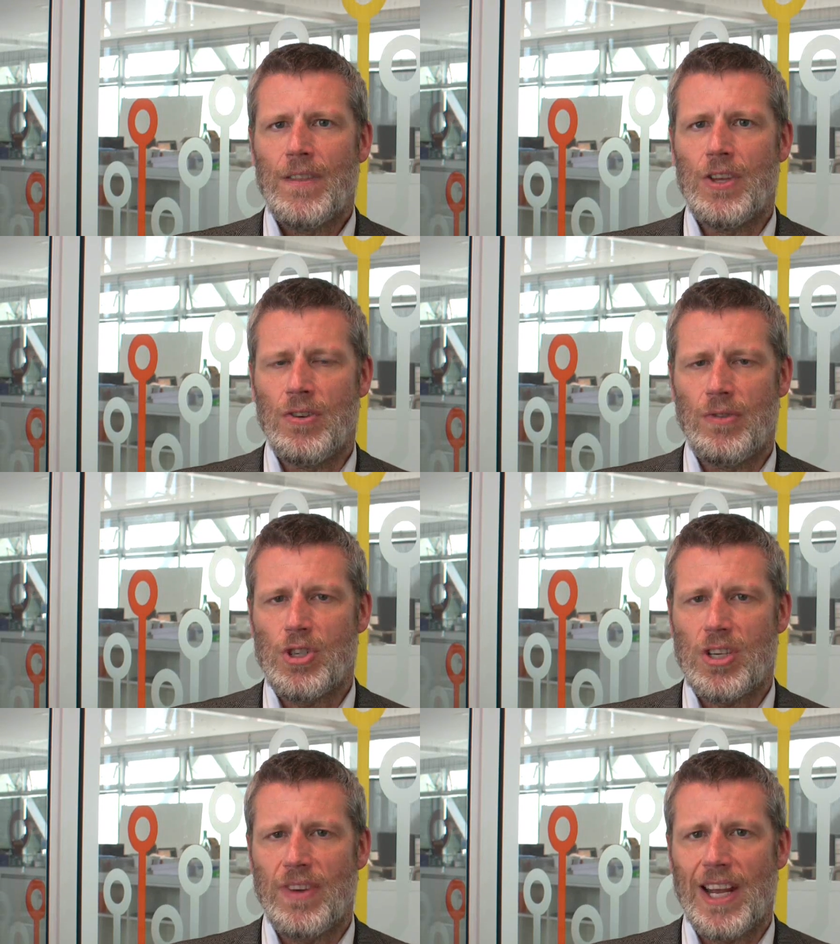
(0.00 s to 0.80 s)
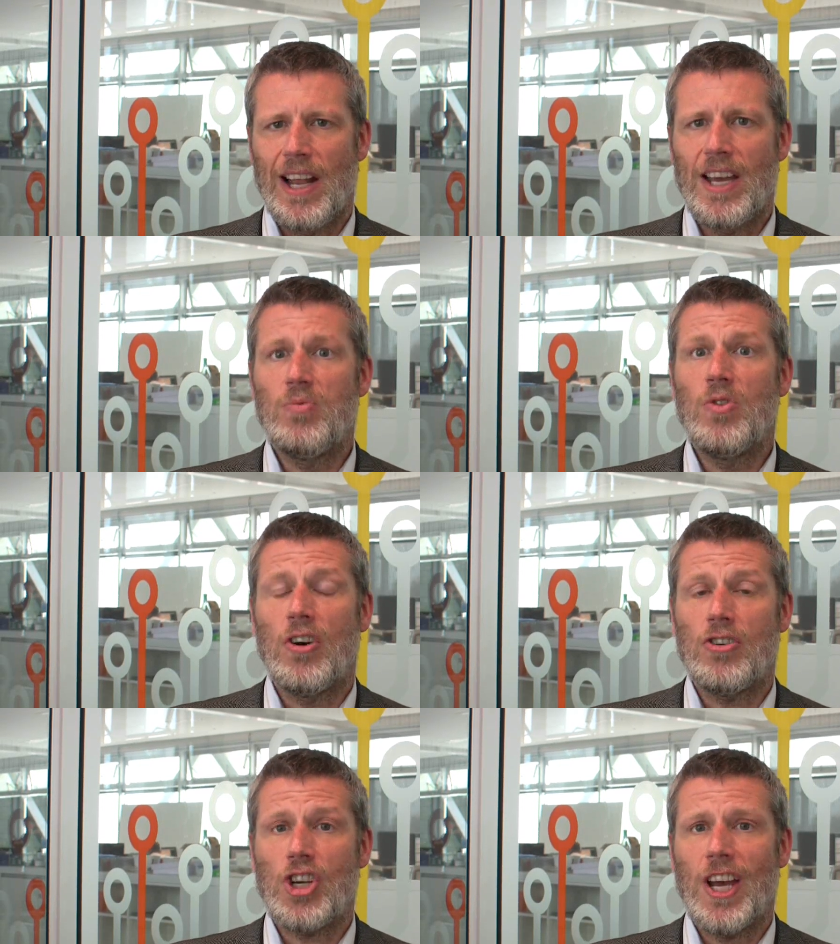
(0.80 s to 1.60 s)
The University of Adelaide will
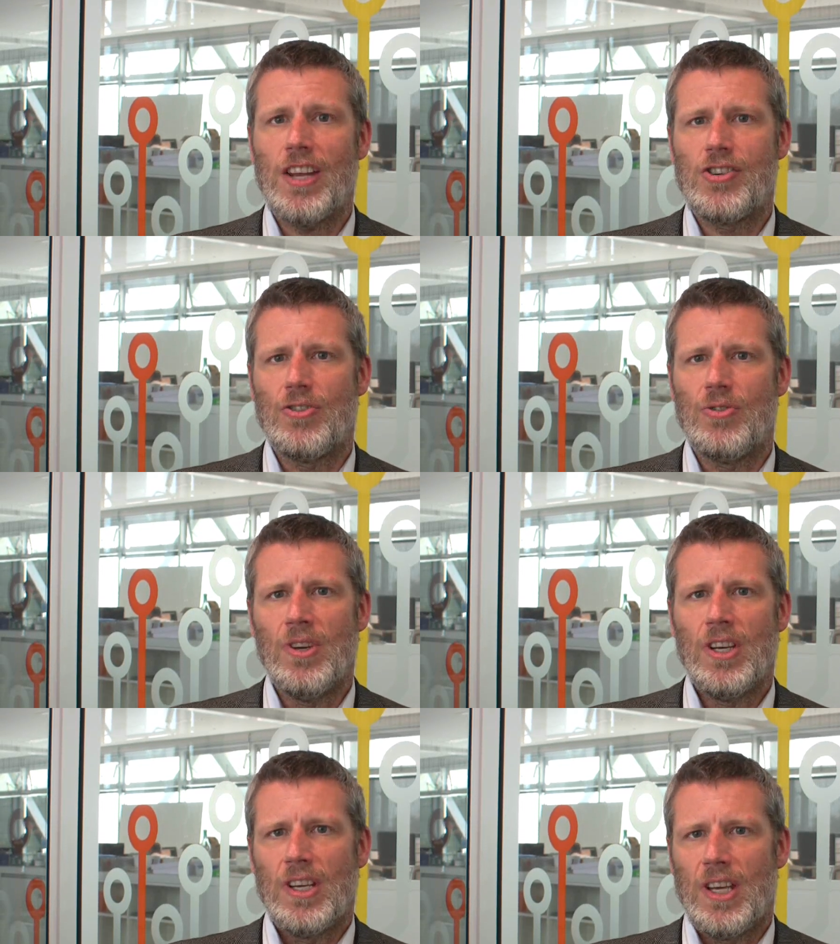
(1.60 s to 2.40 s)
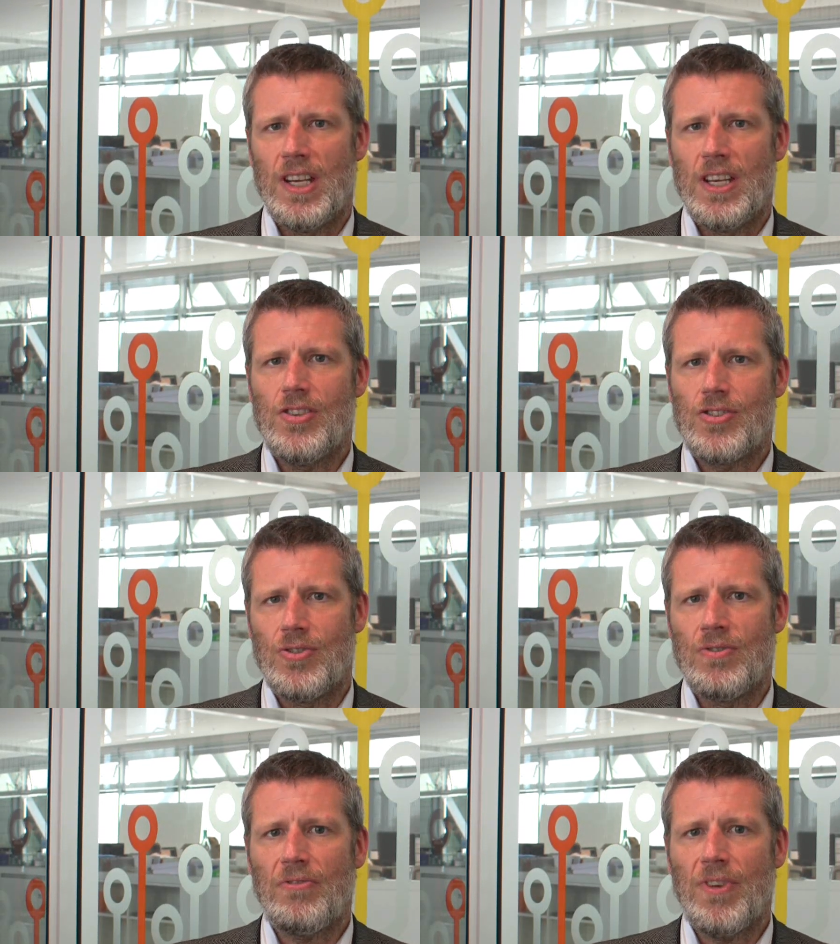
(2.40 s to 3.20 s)
not charge you any
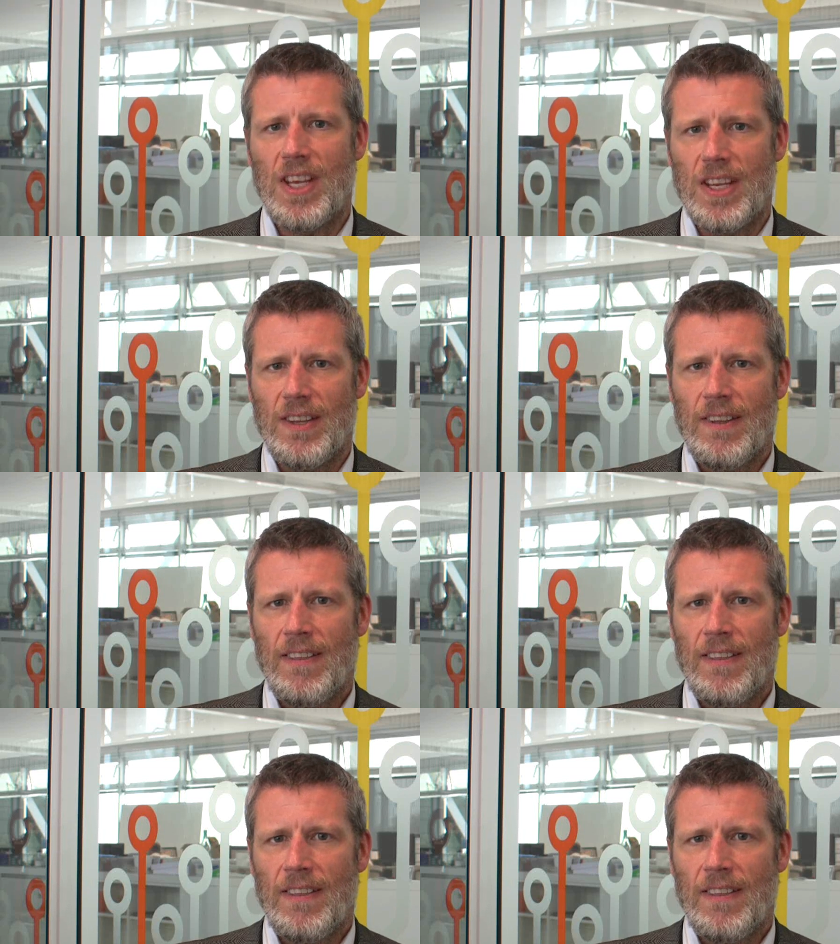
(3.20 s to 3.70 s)
student fee